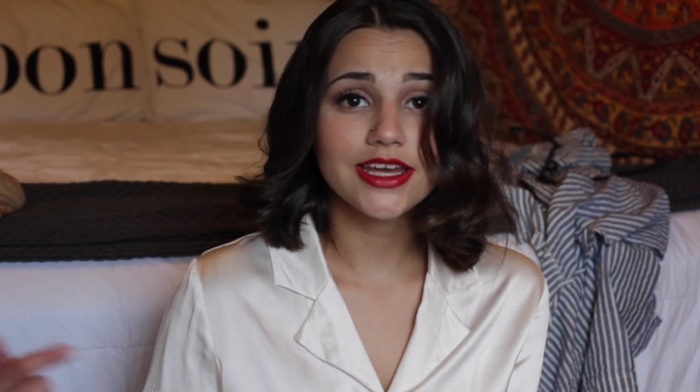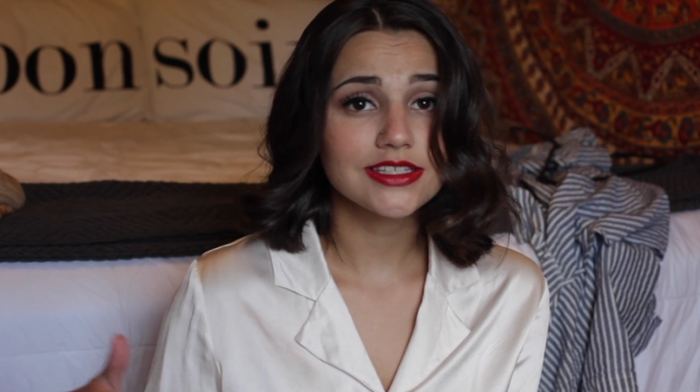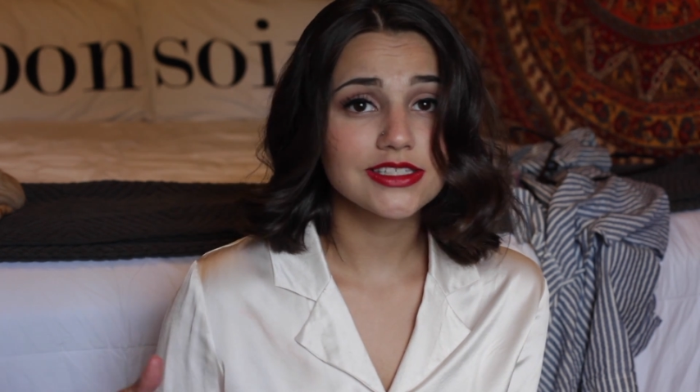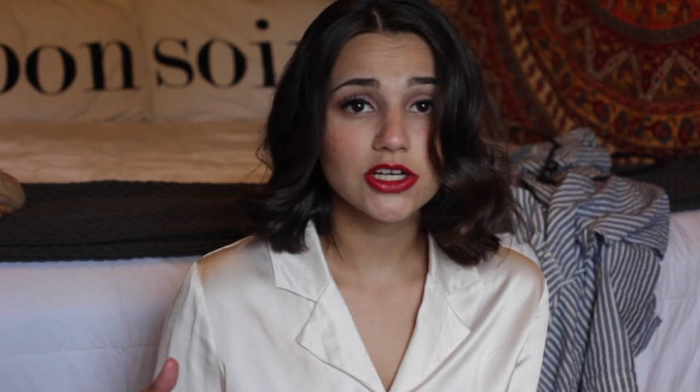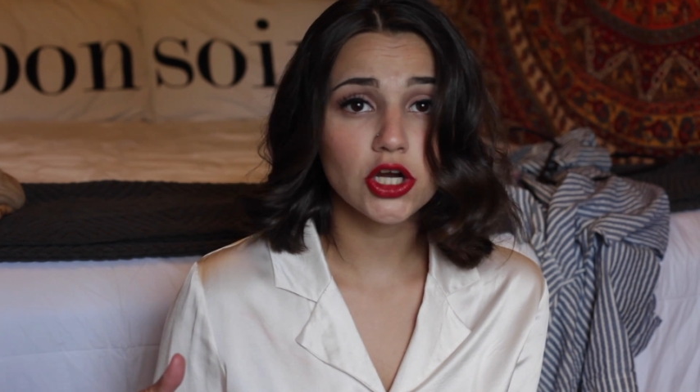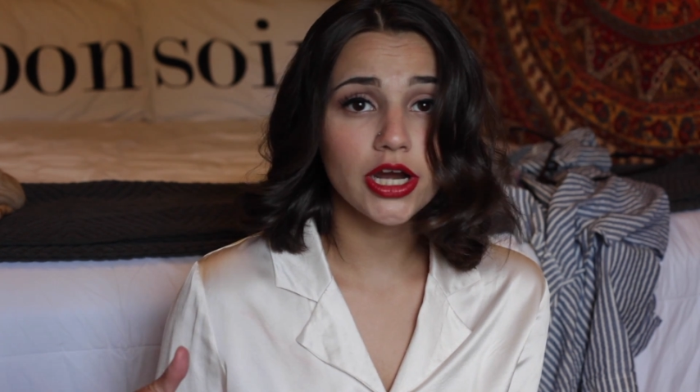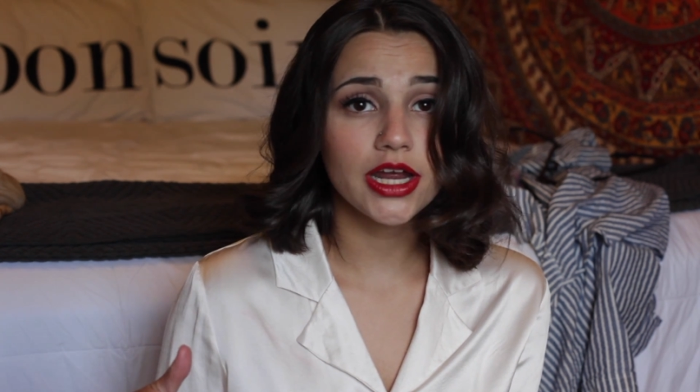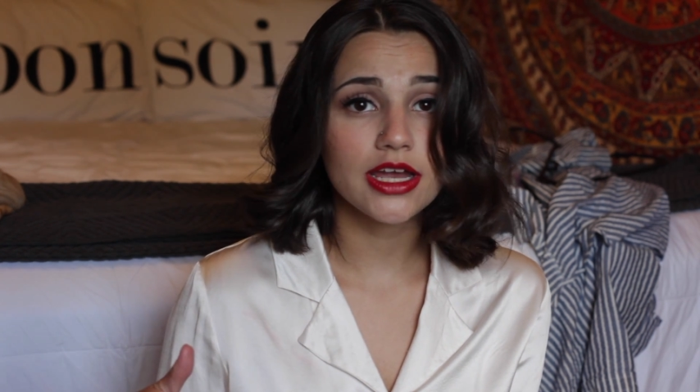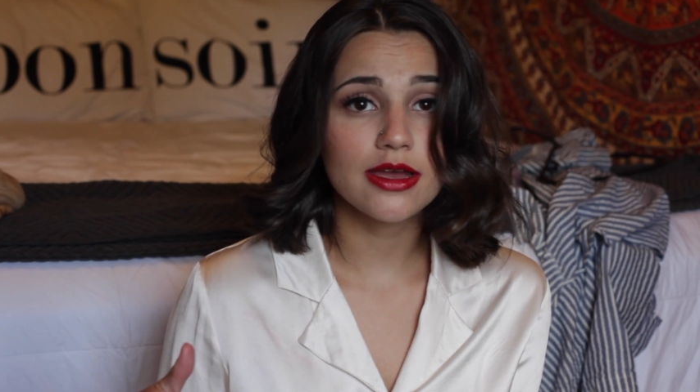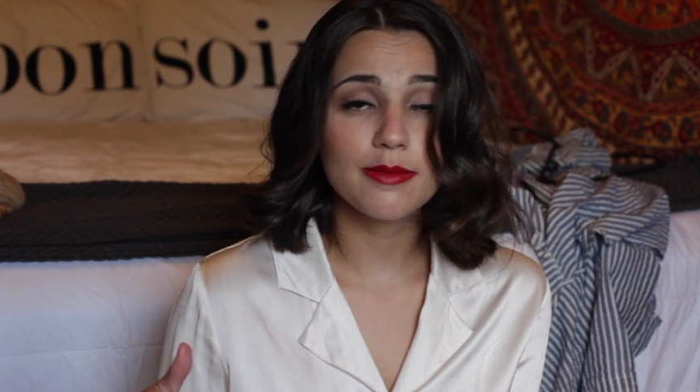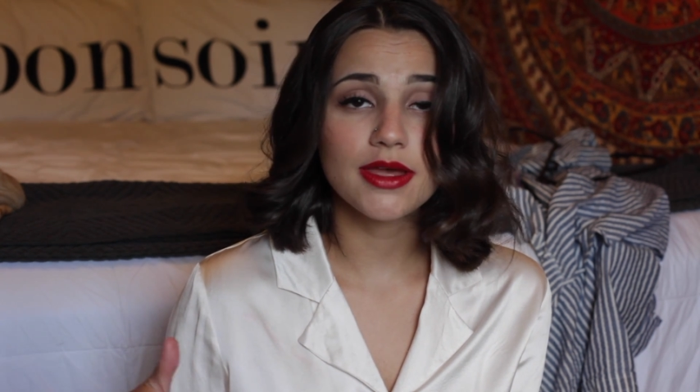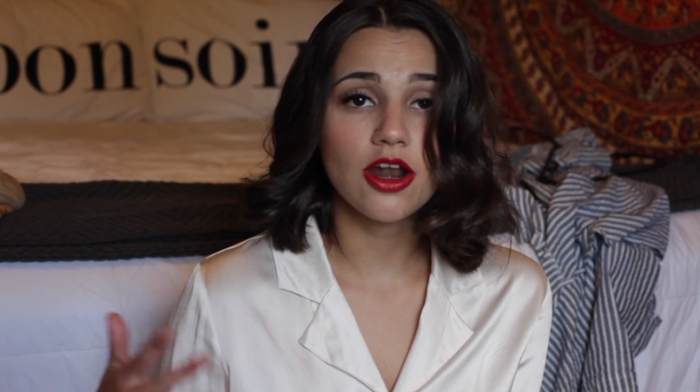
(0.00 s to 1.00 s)

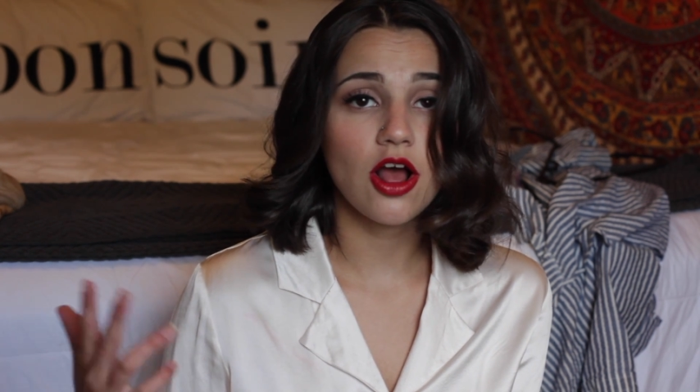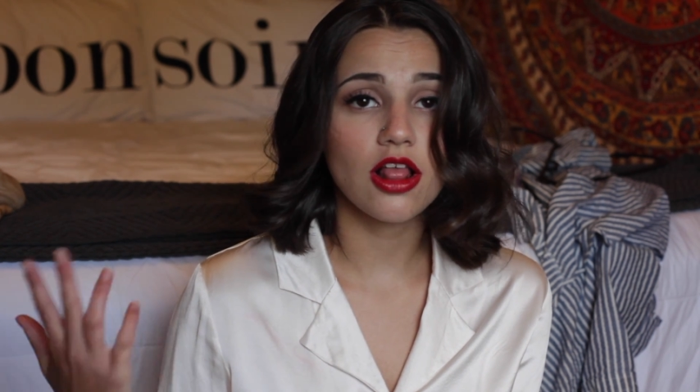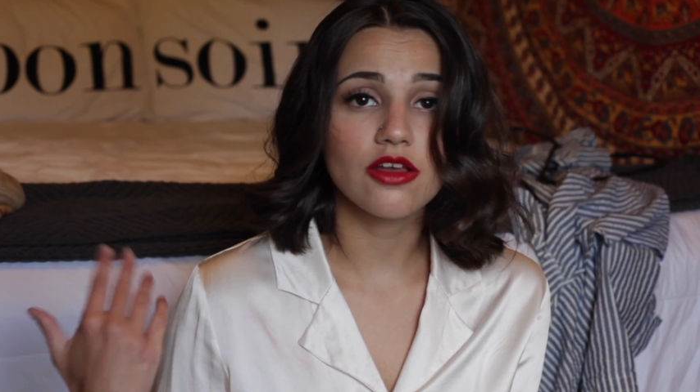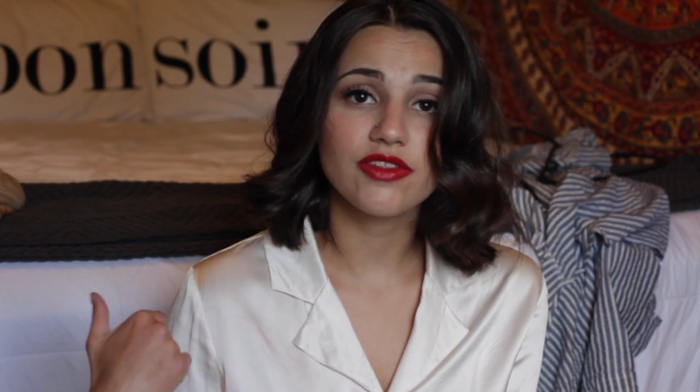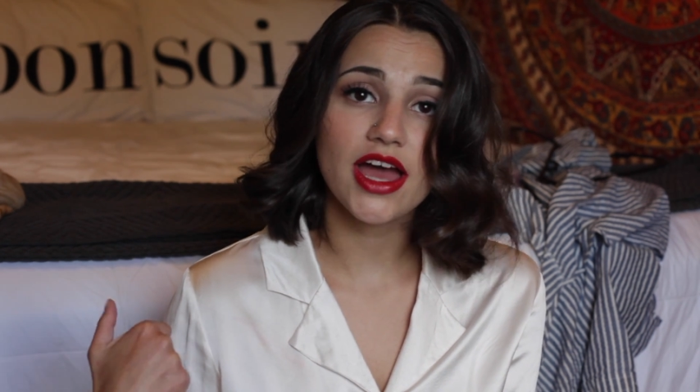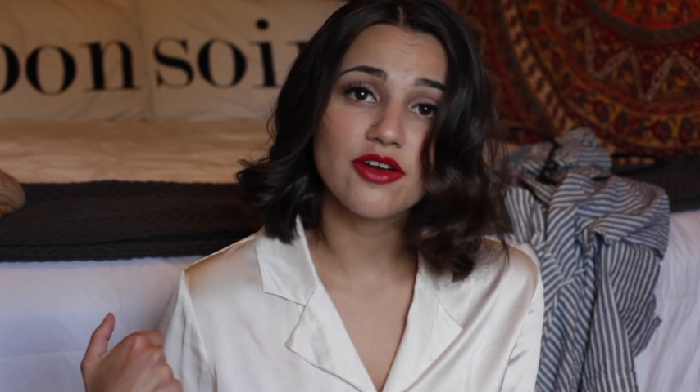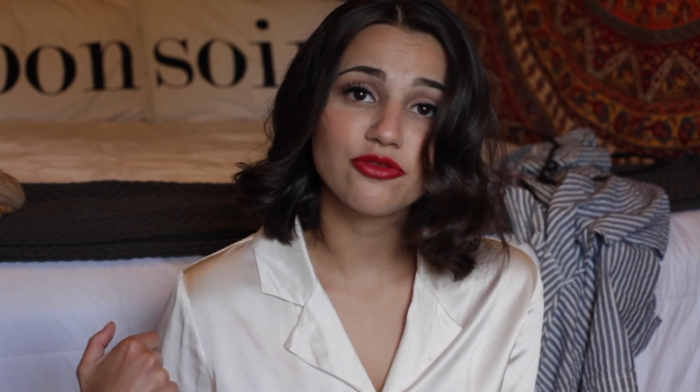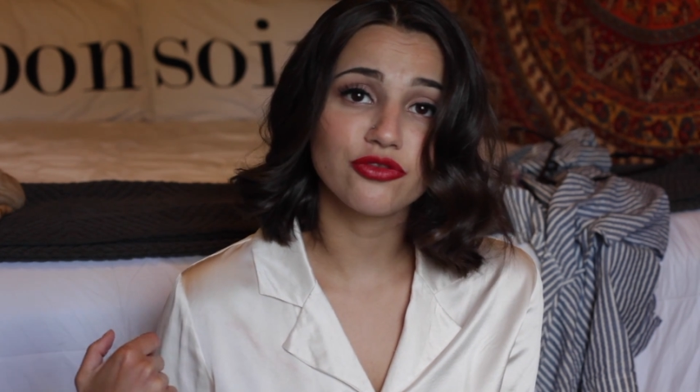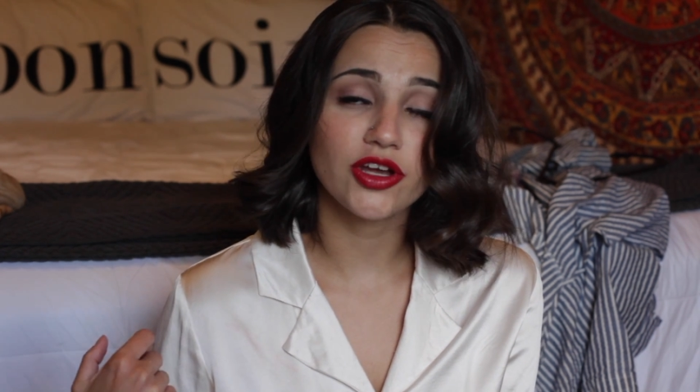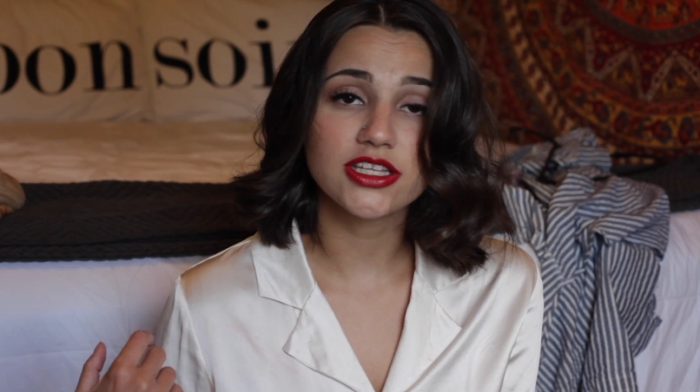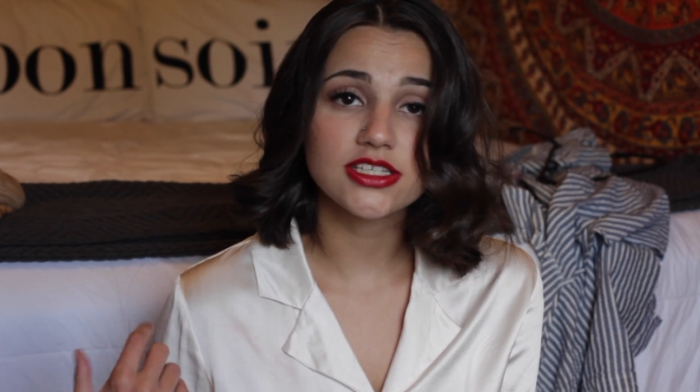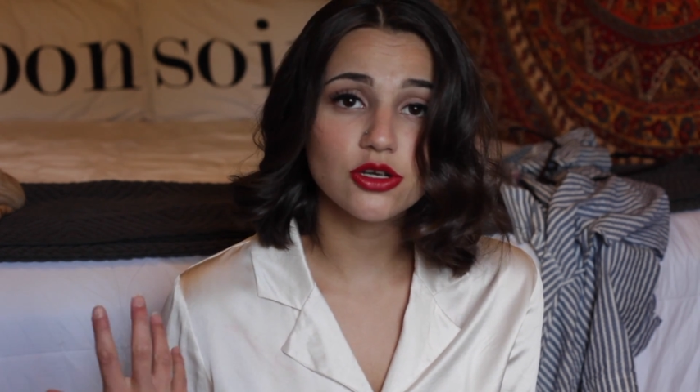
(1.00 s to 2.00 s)
Instagram and all of that
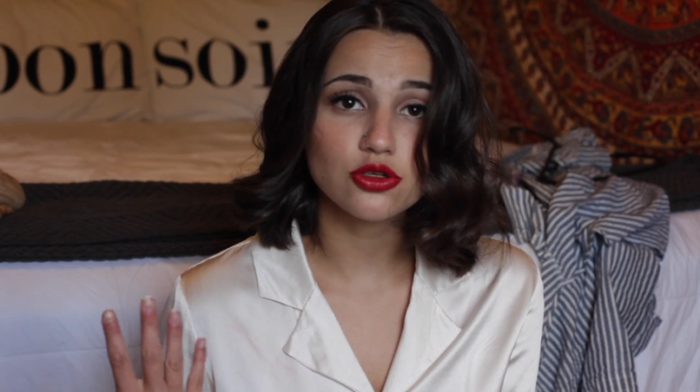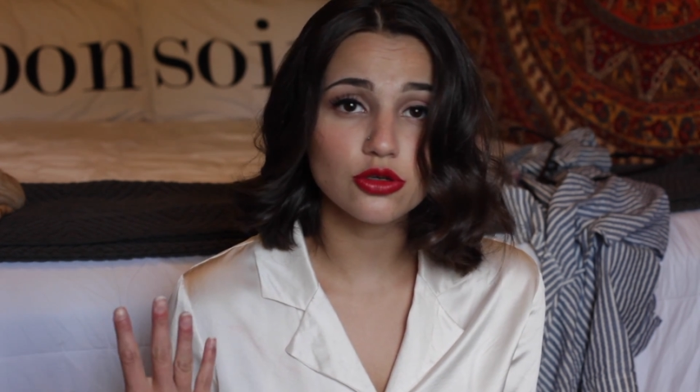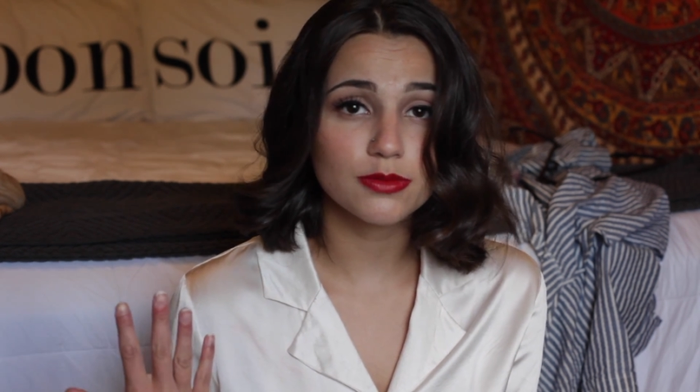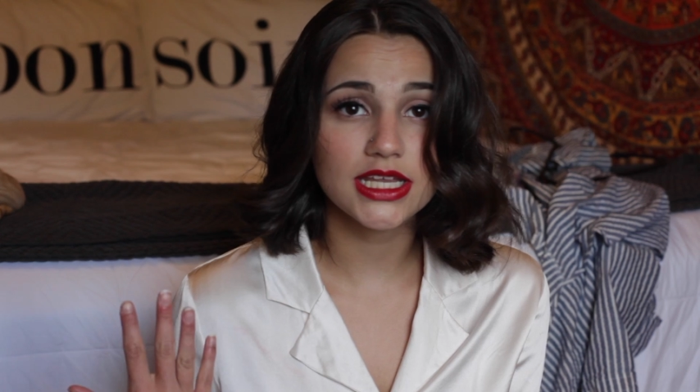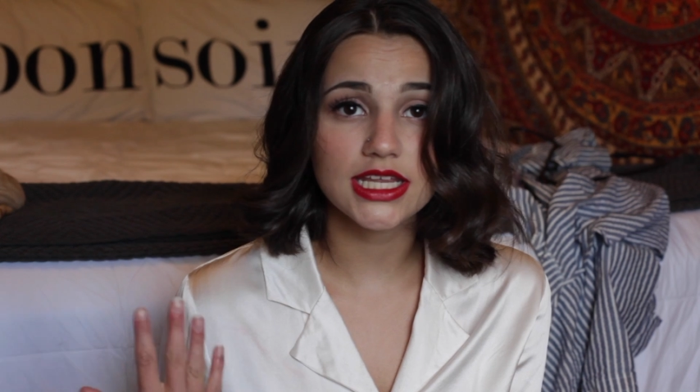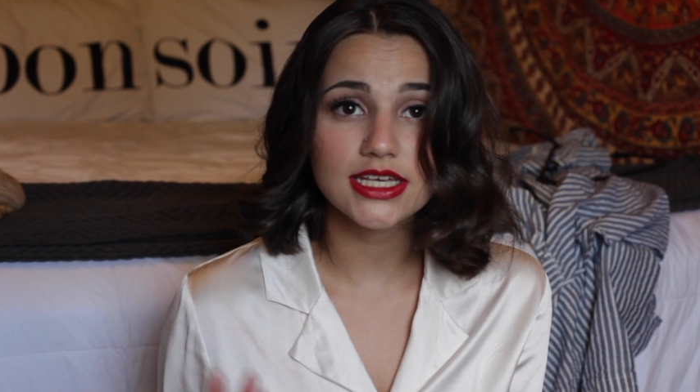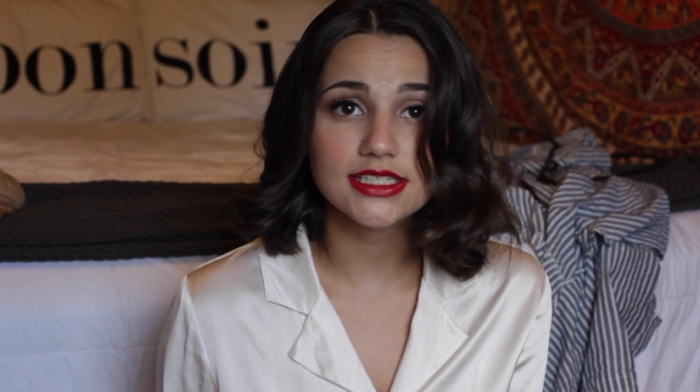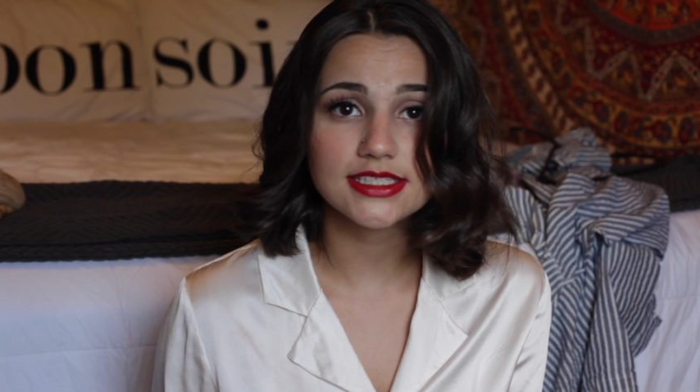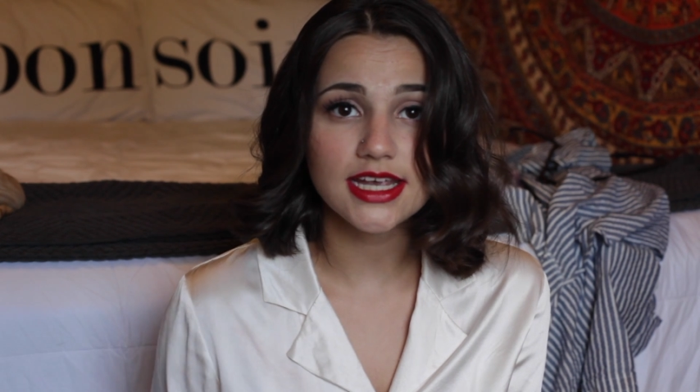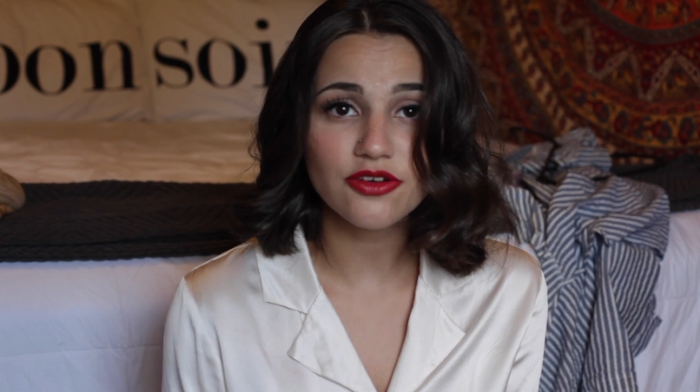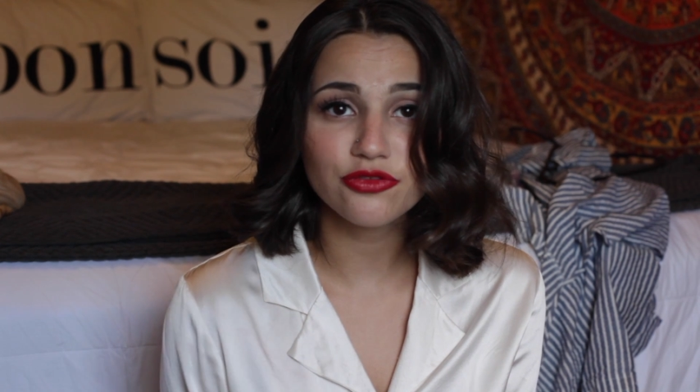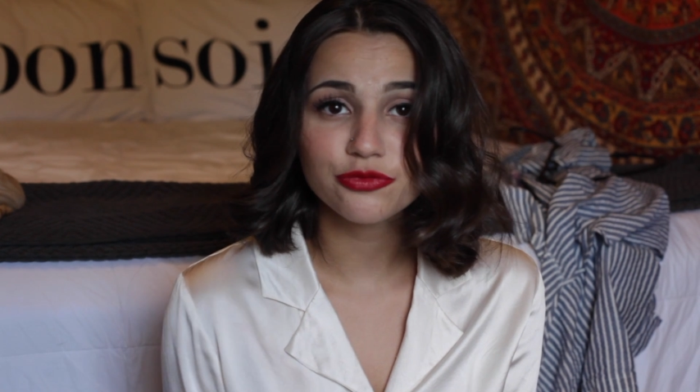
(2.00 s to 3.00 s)
fun social media
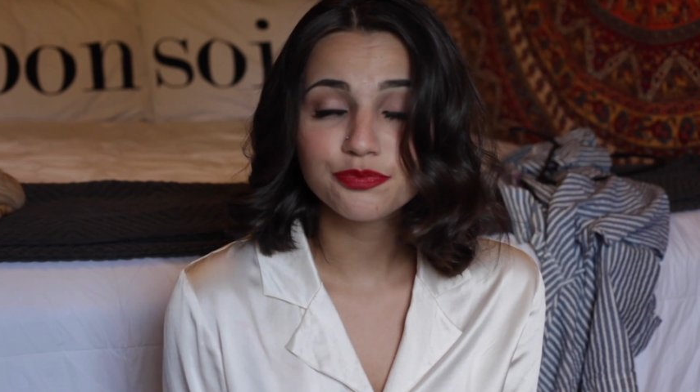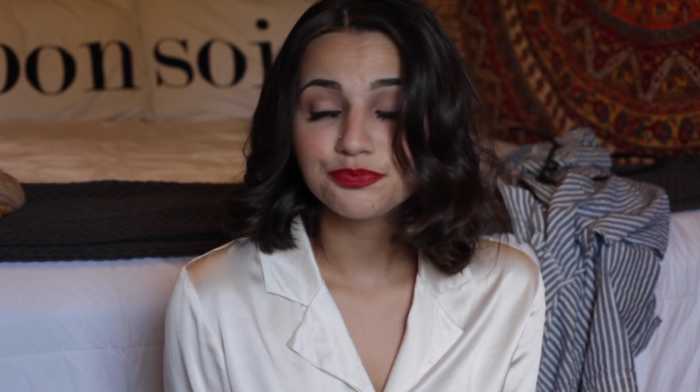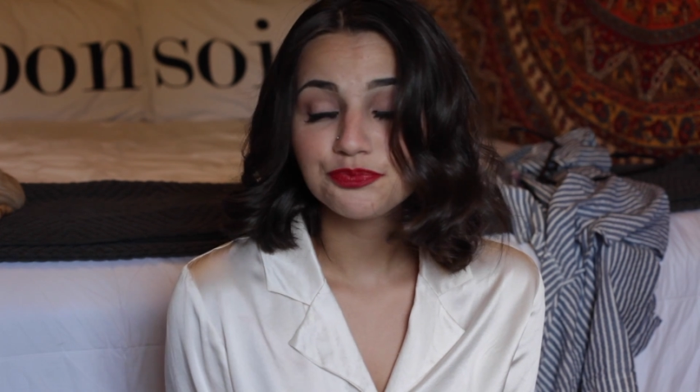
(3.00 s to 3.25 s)
stuff.